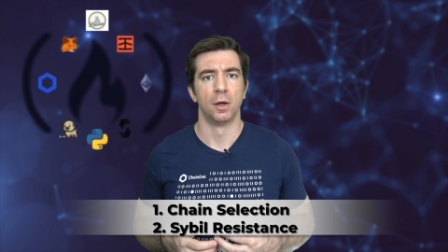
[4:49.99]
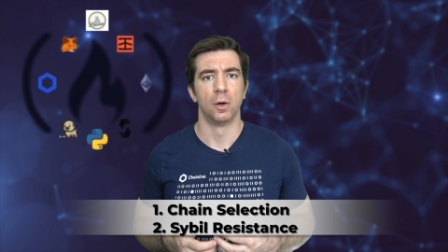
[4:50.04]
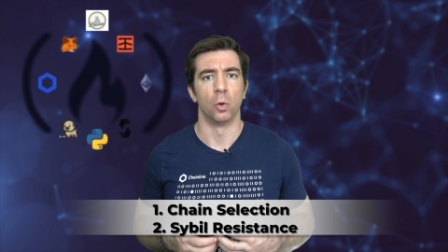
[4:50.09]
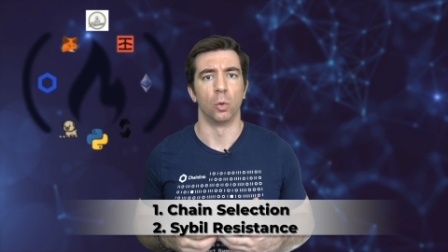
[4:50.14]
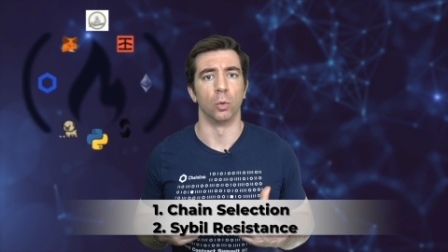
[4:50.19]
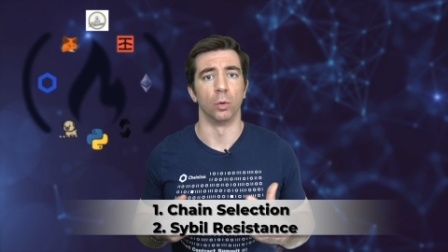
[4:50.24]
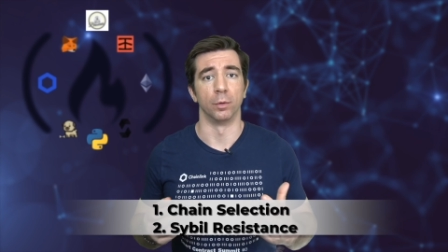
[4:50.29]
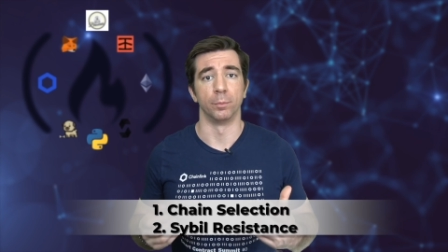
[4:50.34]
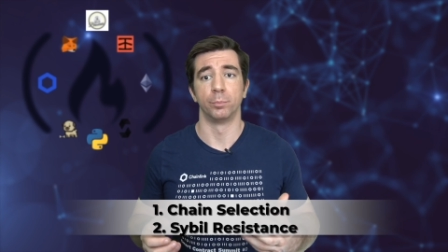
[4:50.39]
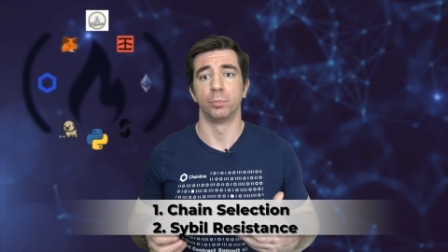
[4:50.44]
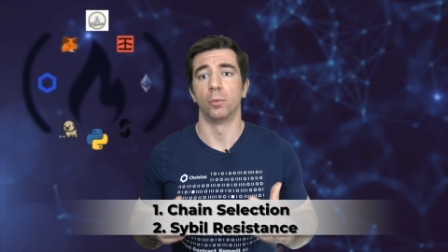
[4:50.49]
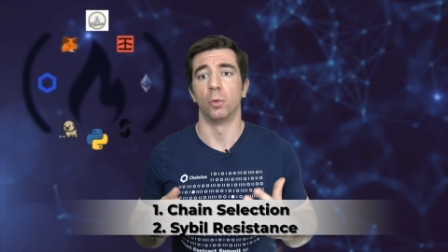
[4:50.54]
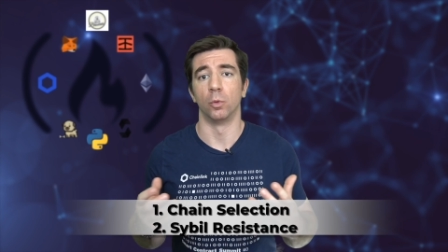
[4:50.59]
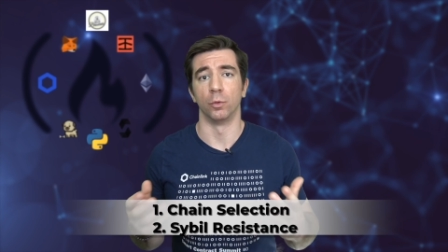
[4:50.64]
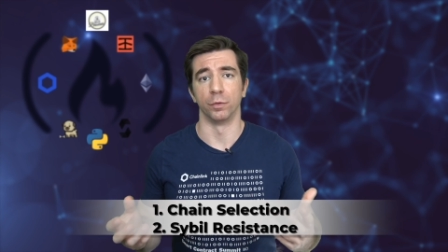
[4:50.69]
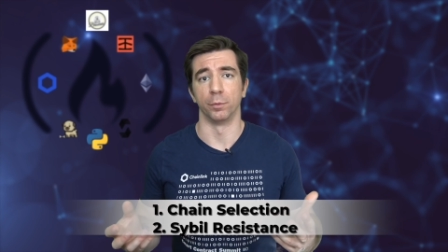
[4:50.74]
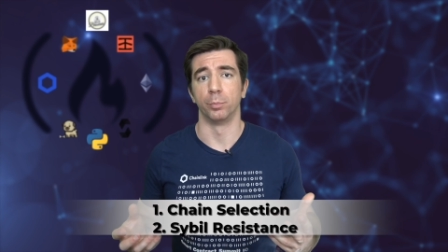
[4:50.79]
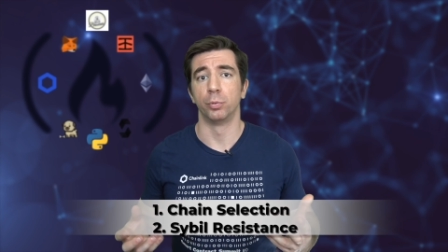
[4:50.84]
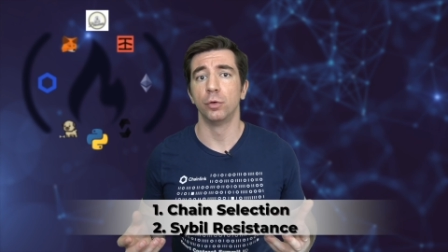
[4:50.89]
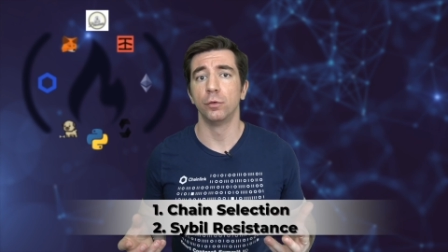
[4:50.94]
or
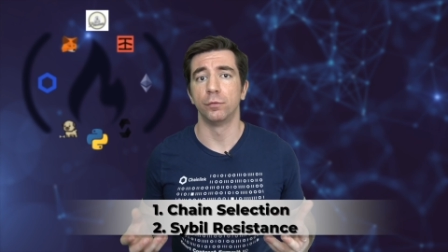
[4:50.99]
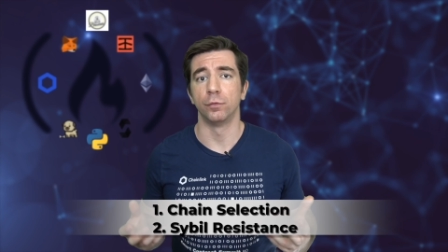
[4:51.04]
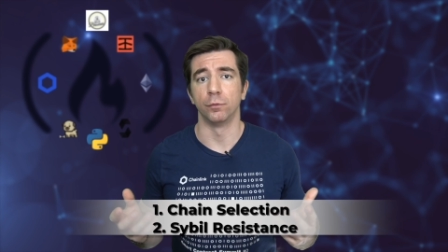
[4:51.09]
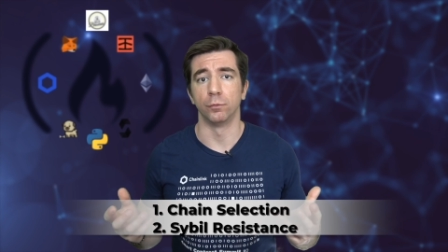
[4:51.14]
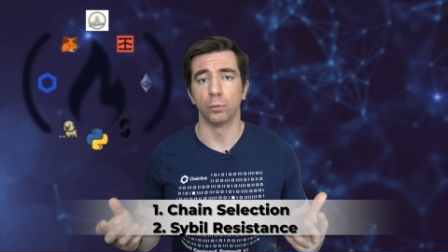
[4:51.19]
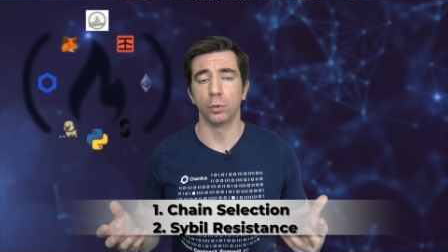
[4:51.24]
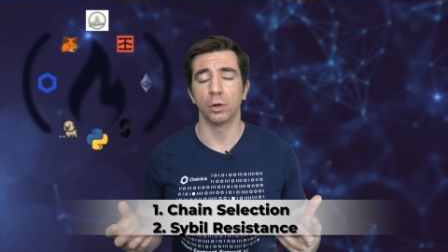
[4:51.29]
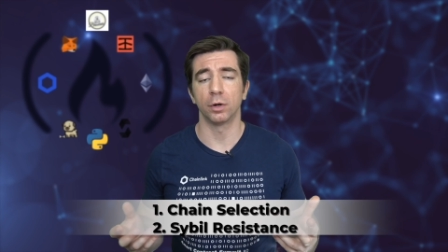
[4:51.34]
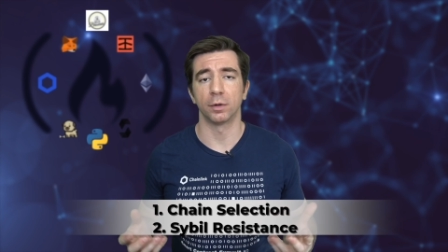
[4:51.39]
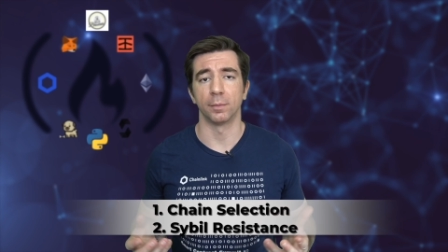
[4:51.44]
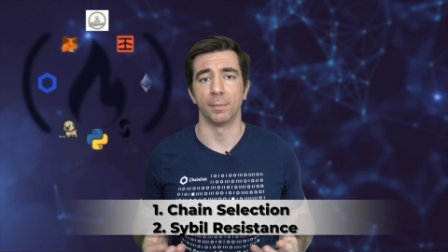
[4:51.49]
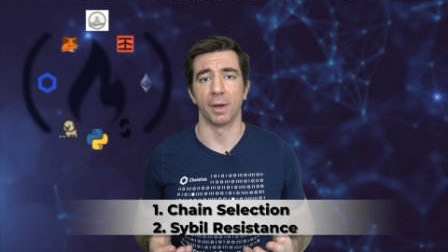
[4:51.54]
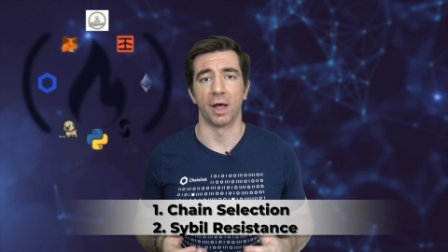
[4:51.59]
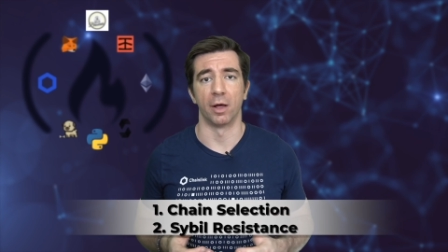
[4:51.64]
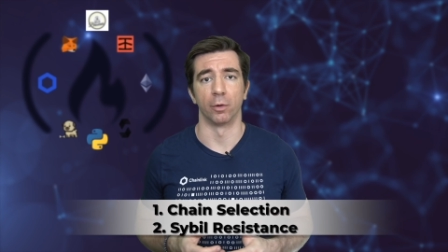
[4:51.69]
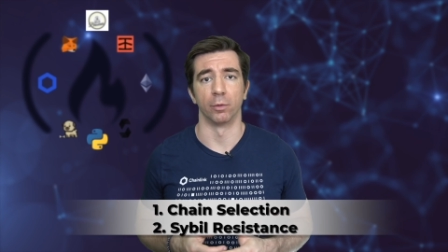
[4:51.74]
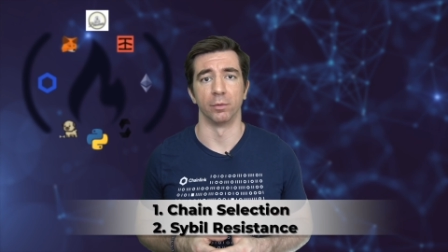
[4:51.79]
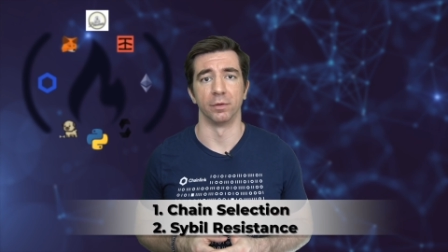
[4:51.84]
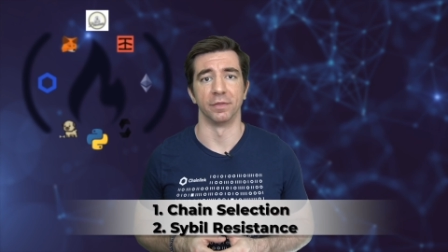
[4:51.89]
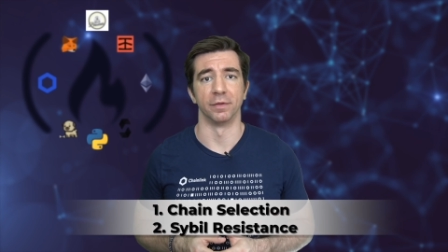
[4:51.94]
the proof of work
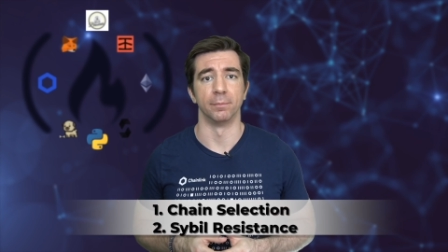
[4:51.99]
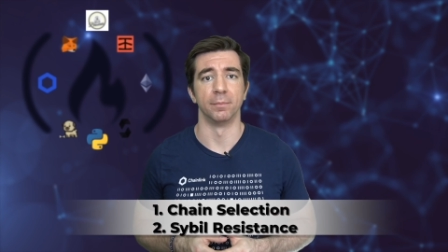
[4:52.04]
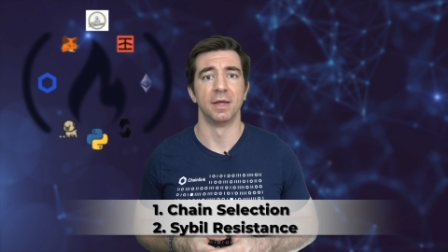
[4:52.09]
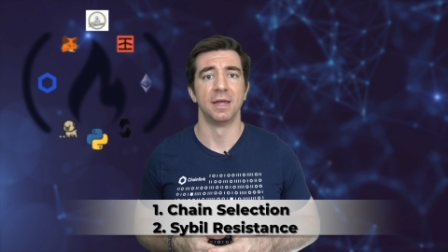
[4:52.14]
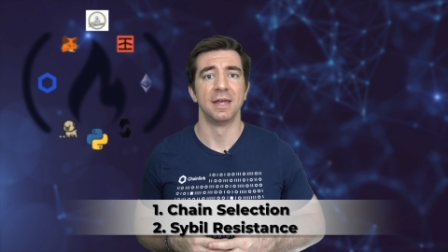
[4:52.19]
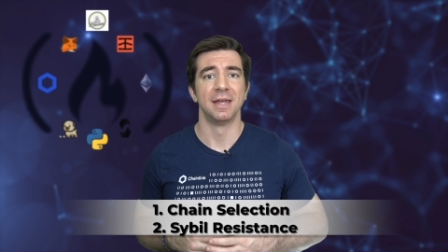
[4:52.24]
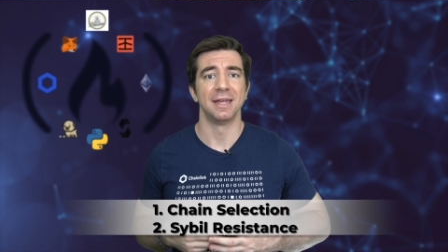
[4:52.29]
algorithm,